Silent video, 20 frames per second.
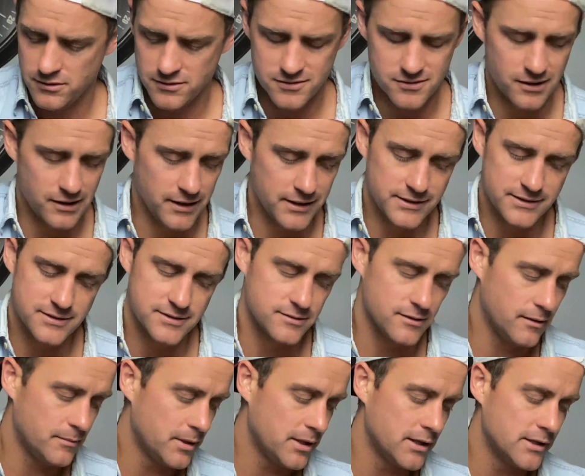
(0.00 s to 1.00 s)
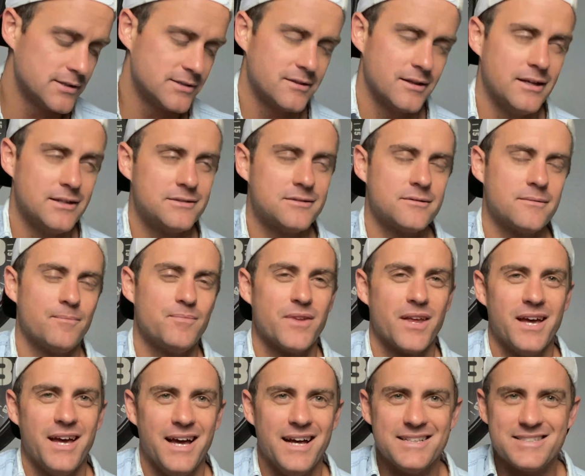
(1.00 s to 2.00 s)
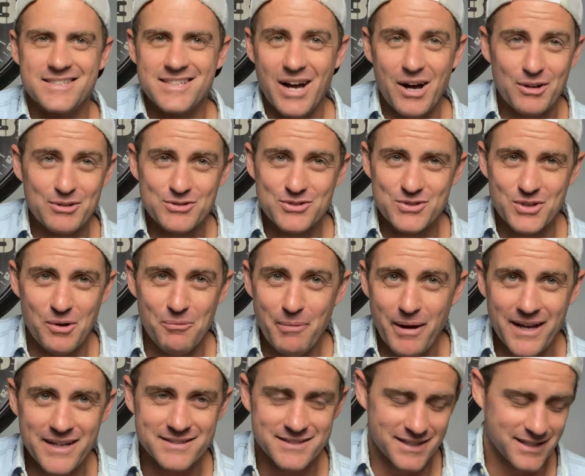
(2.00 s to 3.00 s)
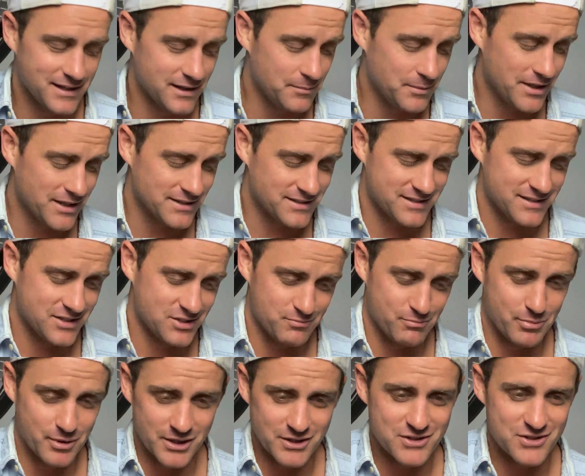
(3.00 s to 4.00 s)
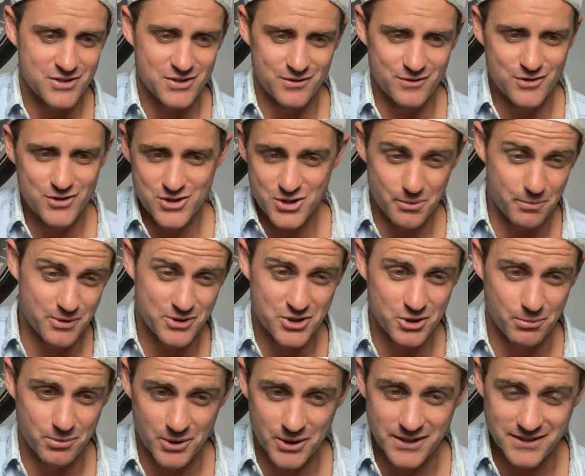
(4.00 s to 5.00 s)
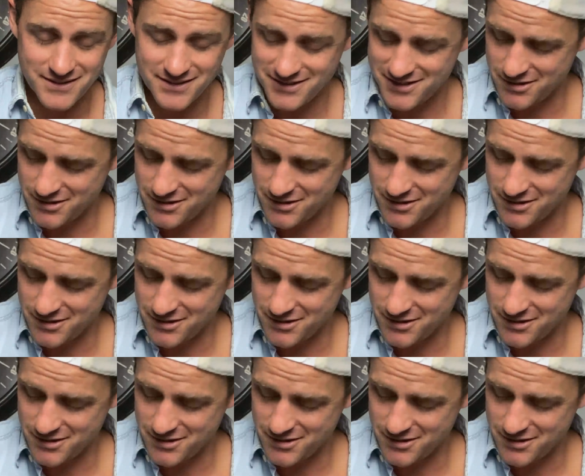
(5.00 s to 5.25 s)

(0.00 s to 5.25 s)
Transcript: So it's, I mean, it it, it sounds amazing. I mean, it's, it's, but it's super, super easy.